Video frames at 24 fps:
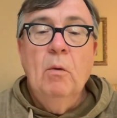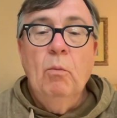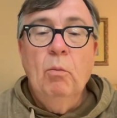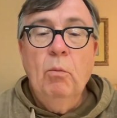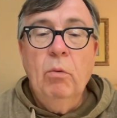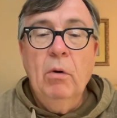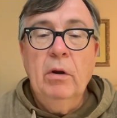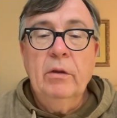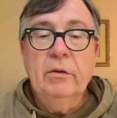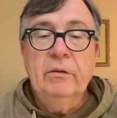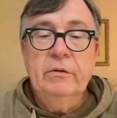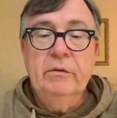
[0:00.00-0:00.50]

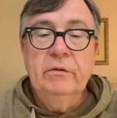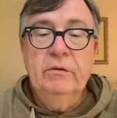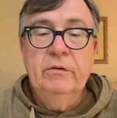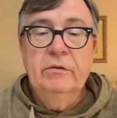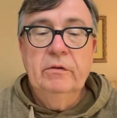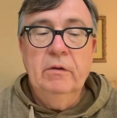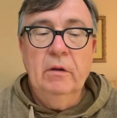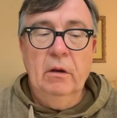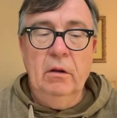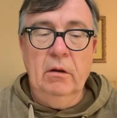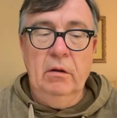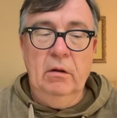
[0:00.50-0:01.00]
One,
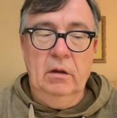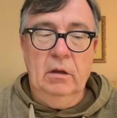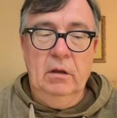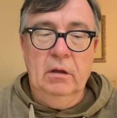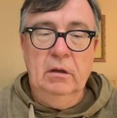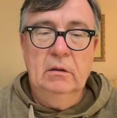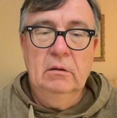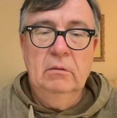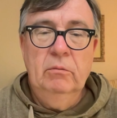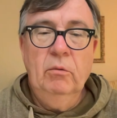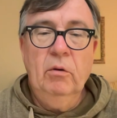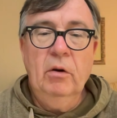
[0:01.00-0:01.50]

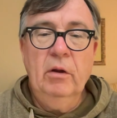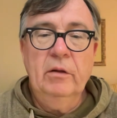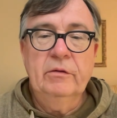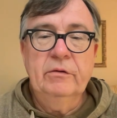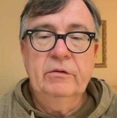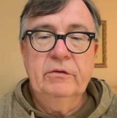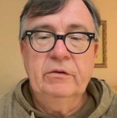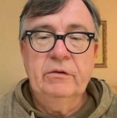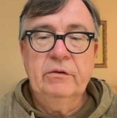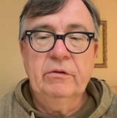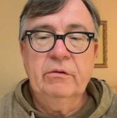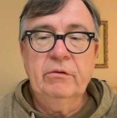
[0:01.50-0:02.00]

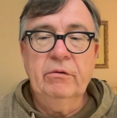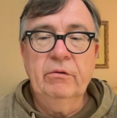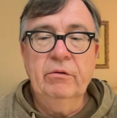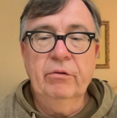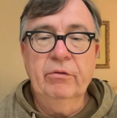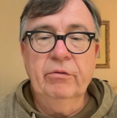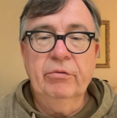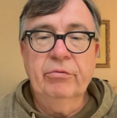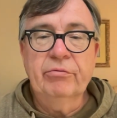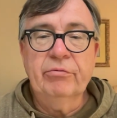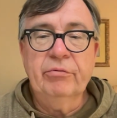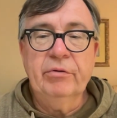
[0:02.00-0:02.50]
one,
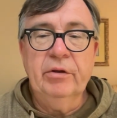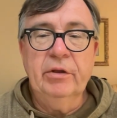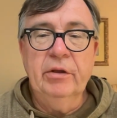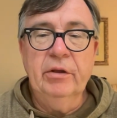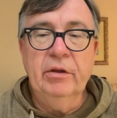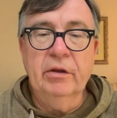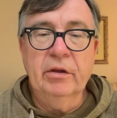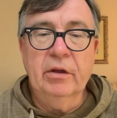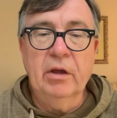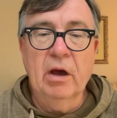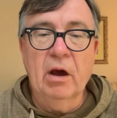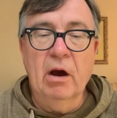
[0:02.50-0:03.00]
two,
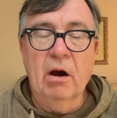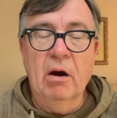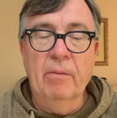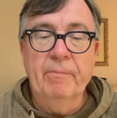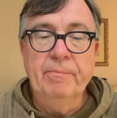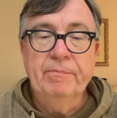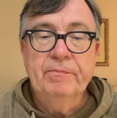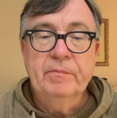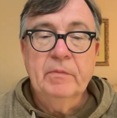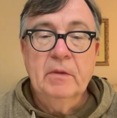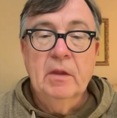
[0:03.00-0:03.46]
three, go.